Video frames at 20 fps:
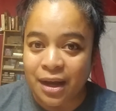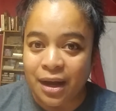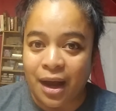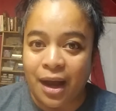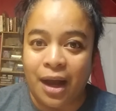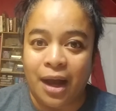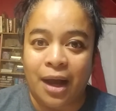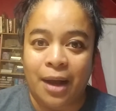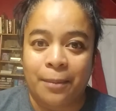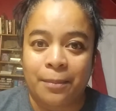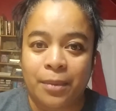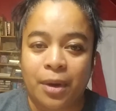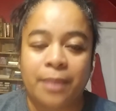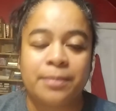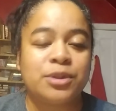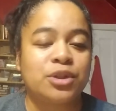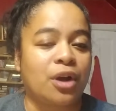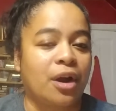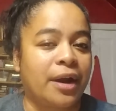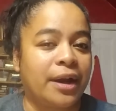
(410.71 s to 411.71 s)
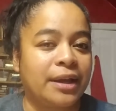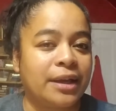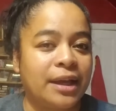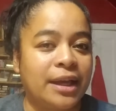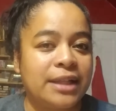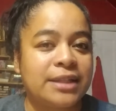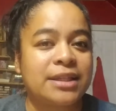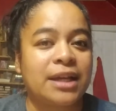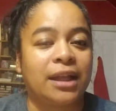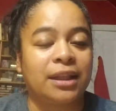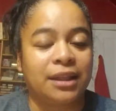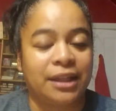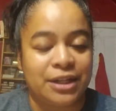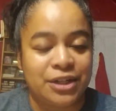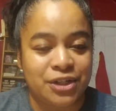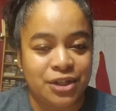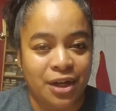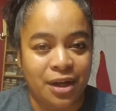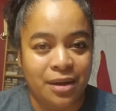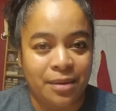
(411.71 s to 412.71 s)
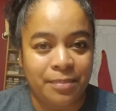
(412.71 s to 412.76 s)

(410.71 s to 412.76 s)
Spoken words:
I'm sorry, it's Alicia,